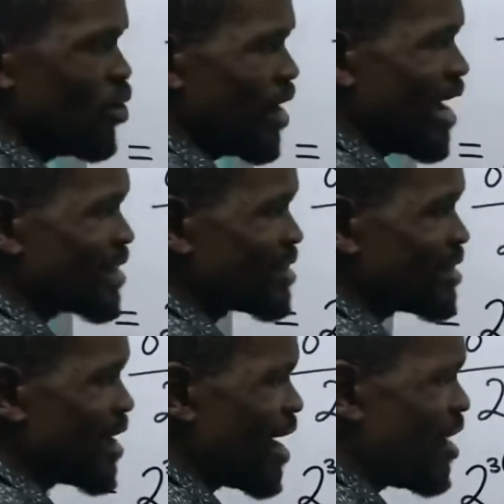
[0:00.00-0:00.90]
will
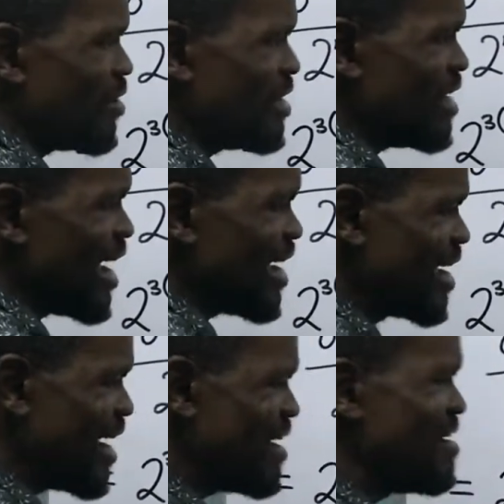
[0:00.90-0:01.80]
ask, how did I
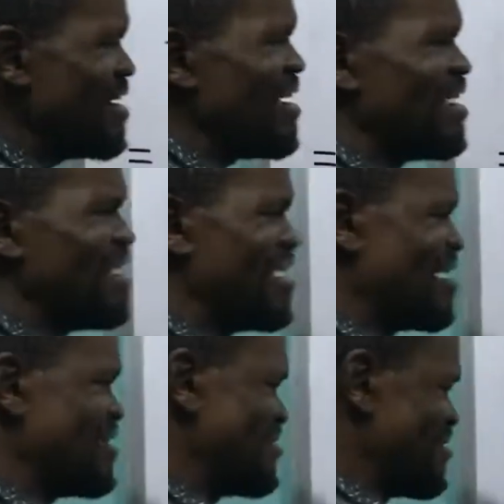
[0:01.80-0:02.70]
get
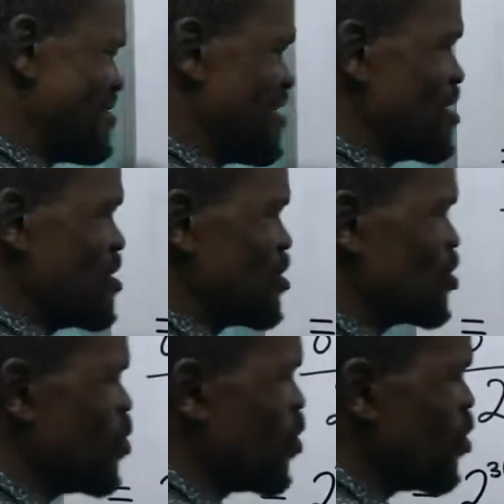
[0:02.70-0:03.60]
this?
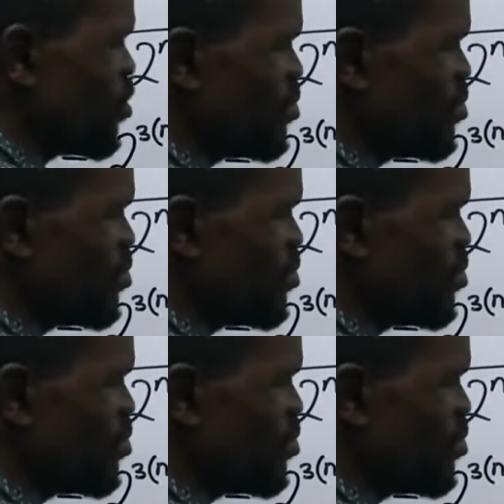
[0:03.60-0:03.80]
Someone will